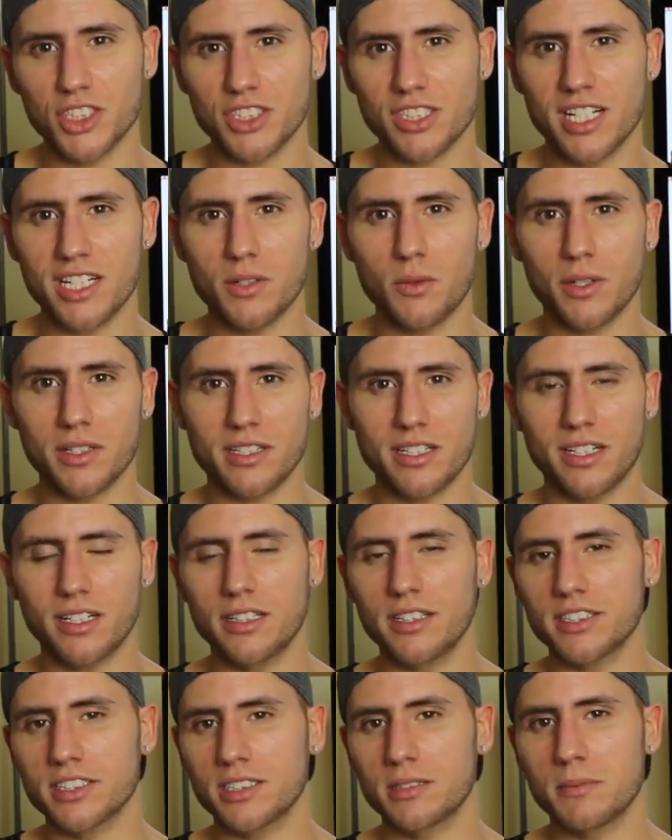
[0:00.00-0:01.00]
just kind of wanted to
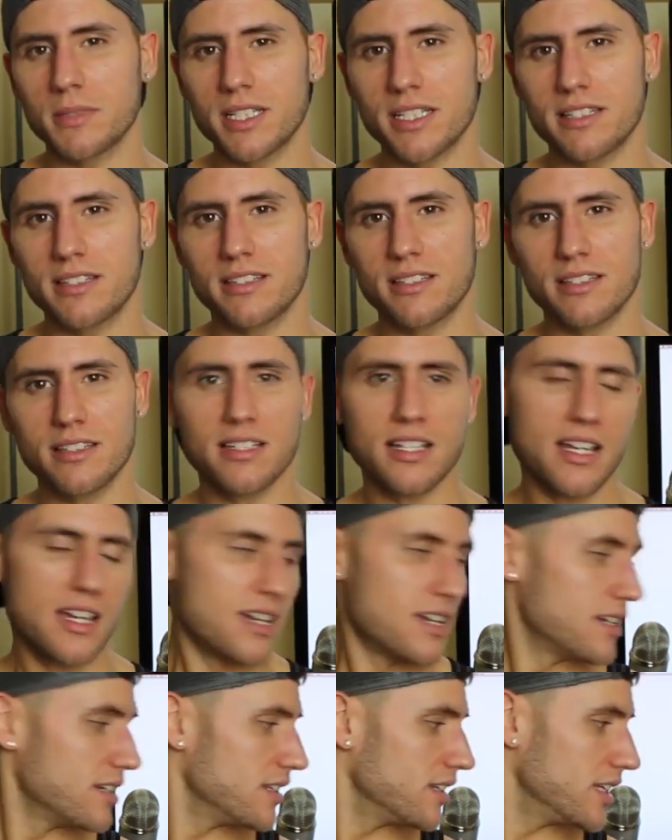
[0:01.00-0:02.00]
clear some of
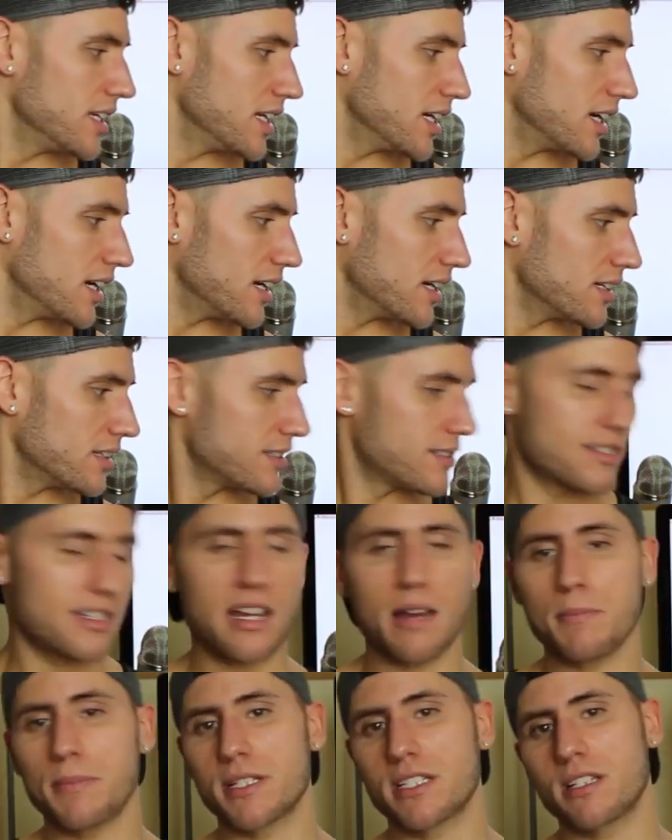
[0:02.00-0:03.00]
the
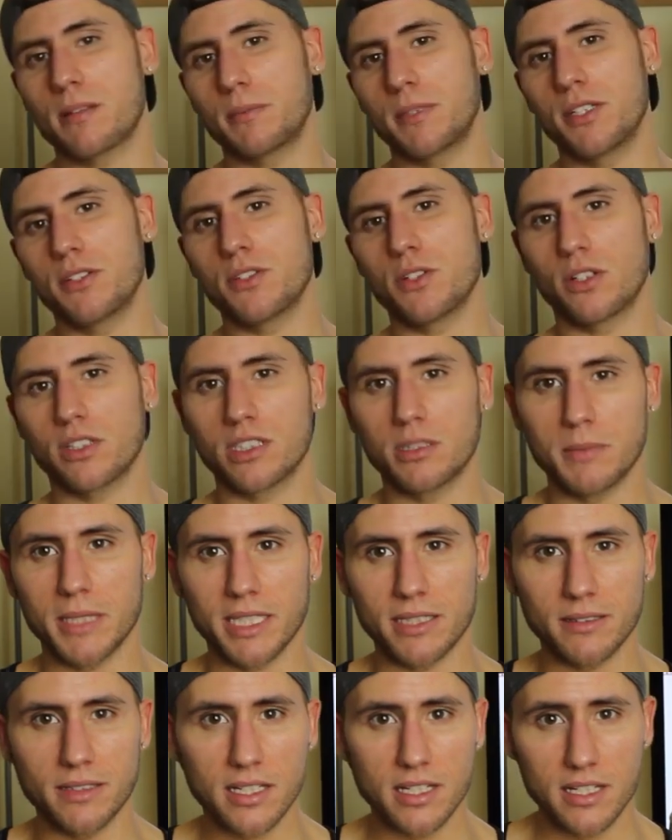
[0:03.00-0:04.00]
topics up that you talked
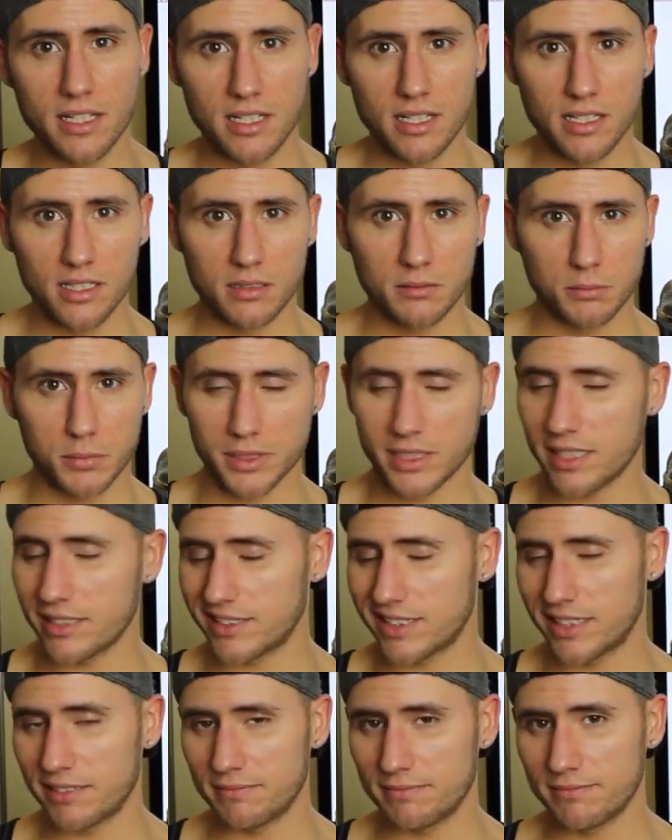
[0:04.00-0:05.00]
about. But
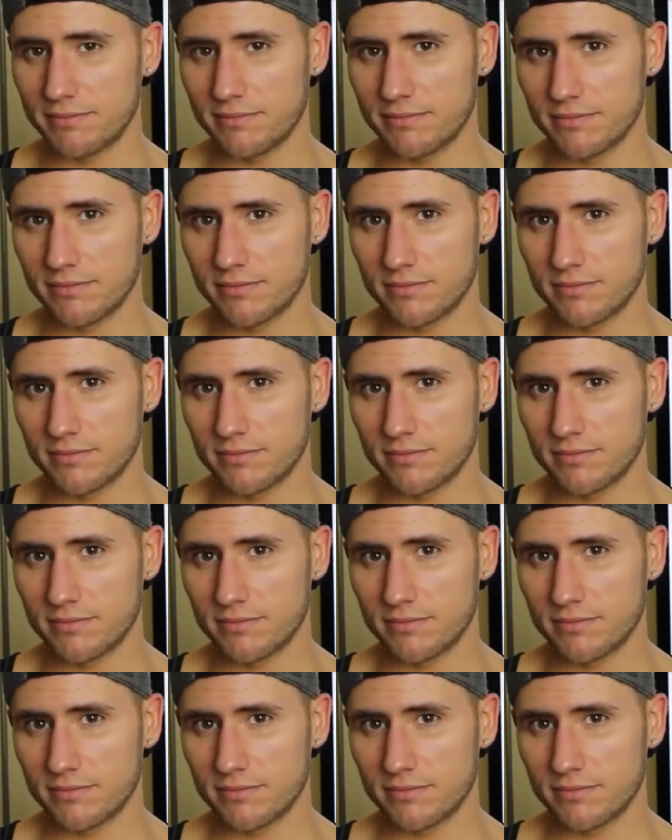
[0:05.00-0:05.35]
that's it.